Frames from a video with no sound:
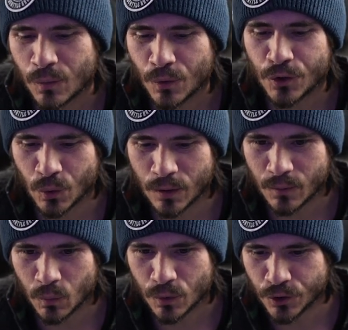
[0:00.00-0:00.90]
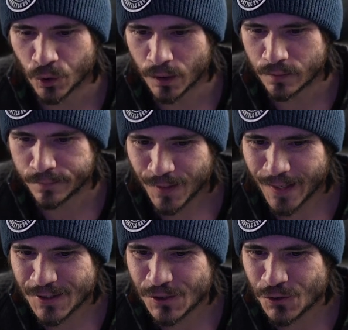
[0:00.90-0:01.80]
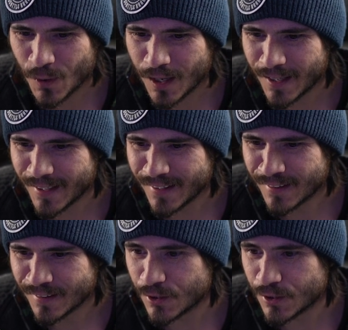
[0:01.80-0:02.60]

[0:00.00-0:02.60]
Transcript: We'll do it. We'll do it. Let's try